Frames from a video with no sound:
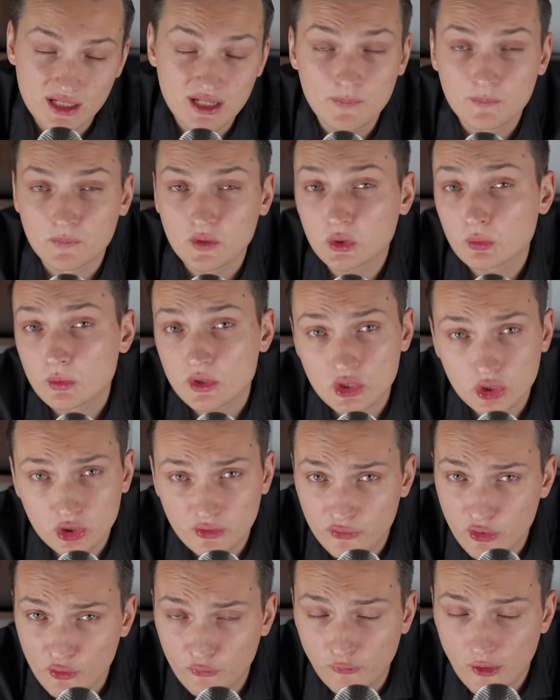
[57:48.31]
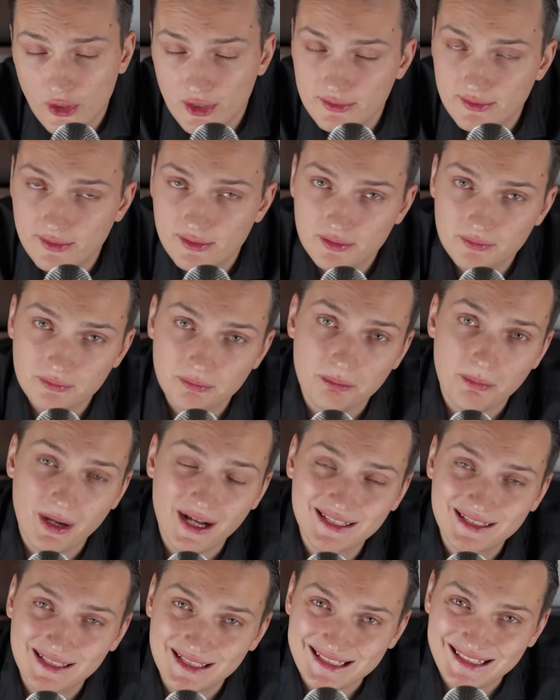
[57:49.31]
Not with all of your funds, but
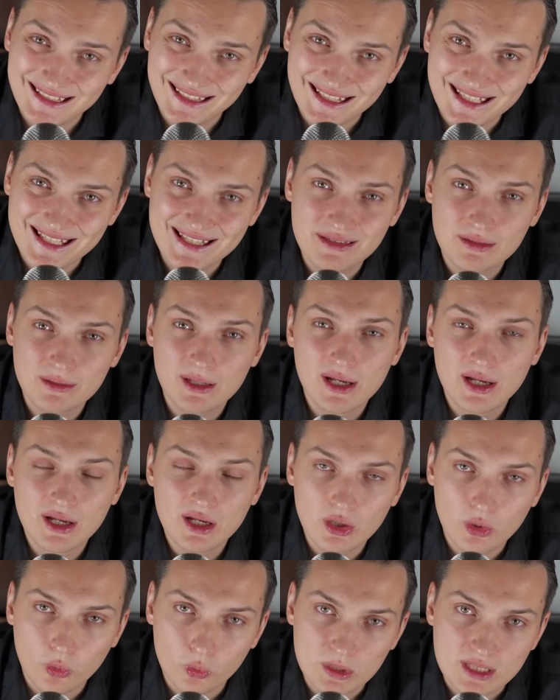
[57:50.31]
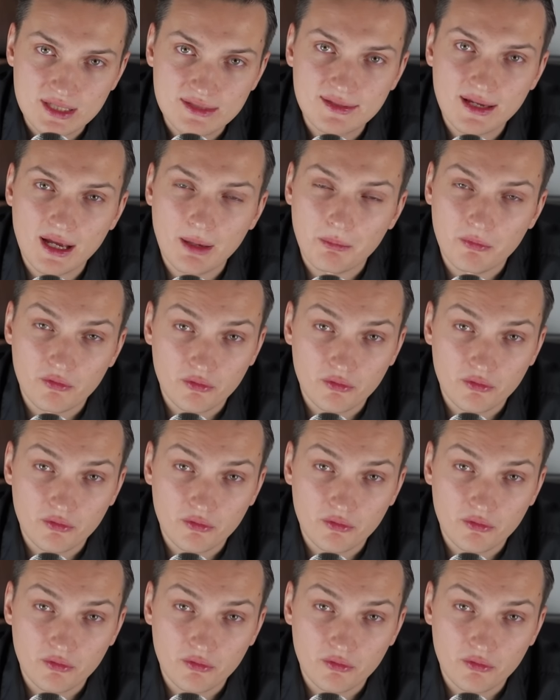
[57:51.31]
at least with some.